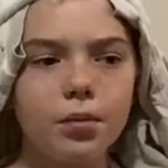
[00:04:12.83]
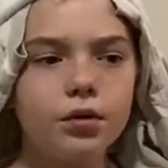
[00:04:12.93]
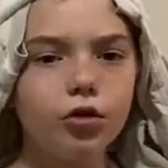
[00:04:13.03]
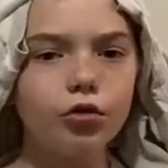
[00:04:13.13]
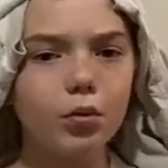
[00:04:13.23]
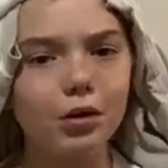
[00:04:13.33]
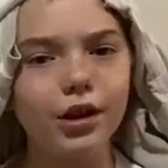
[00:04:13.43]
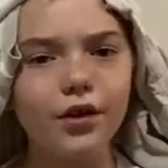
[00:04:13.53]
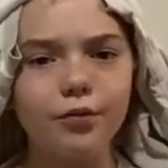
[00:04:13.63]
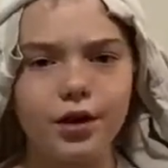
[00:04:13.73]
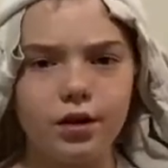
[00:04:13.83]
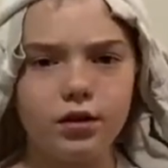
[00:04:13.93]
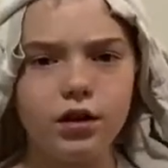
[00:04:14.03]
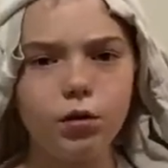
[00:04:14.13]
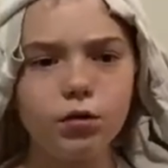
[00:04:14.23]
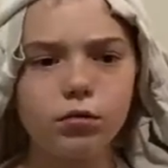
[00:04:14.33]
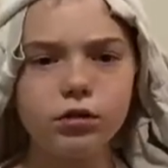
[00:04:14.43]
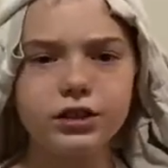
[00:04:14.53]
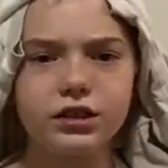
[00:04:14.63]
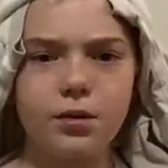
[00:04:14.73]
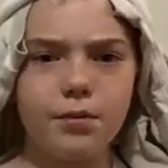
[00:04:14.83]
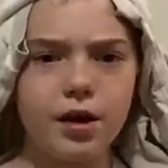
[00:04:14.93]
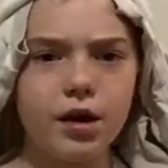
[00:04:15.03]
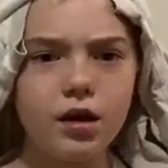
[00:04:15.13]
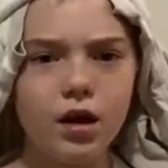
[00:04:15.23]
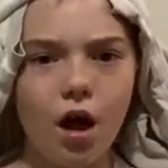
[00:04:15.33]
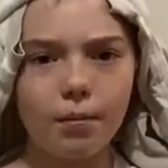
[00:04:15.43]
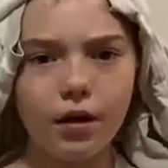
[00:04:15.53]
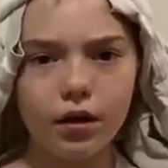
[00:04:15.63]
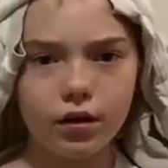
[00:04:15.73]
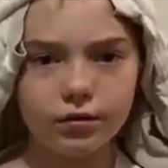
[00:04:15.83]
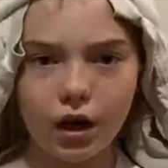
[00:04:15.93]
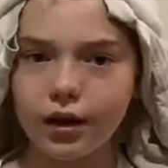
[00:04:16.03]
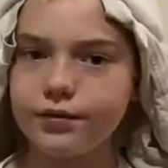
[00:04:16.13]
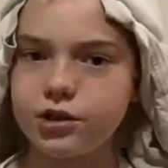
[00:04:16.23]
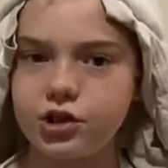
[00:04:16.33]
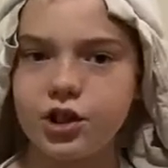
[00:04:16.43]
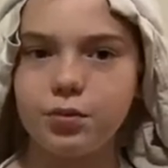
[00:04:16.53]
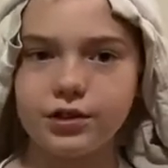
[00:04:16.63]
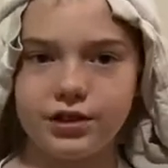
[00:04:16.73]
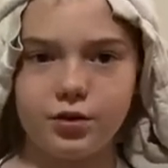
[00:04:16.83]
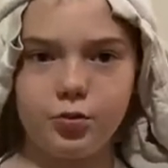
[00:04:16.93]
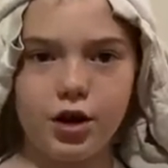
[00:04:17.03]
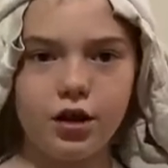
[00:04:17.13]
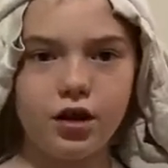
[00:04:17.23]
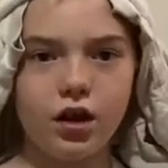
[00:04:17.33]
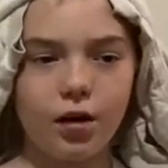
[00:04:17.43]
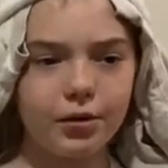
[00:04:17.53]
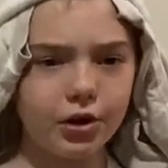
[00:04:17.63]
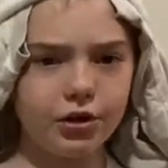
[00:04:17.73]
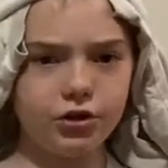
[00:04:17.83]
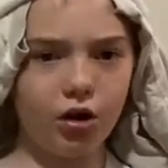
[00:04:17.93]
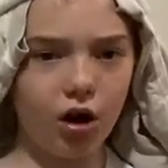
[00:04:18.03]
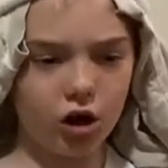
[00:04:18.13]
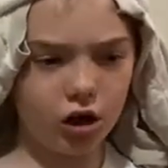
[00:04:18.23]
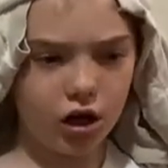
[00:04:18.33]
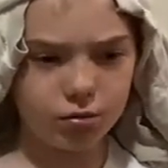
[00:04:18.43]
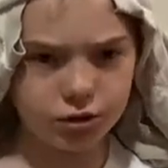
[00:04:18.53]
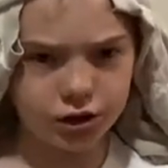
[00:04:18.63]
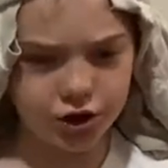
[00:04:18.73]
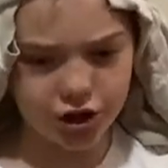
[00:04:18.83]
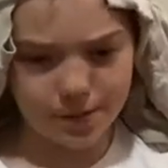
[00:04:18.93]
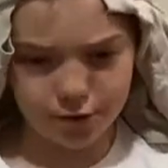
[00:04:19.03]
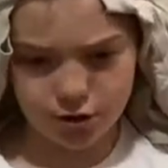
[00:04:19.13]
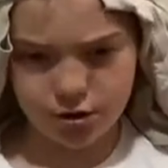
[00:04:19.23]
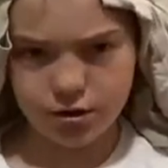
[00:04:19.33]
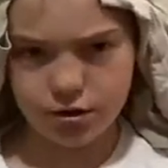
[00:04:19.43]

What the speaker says: But no one will believe me. No one will listen to me. Not even the sheep listen to me. I'm not a good talker. I'm just a shepherd.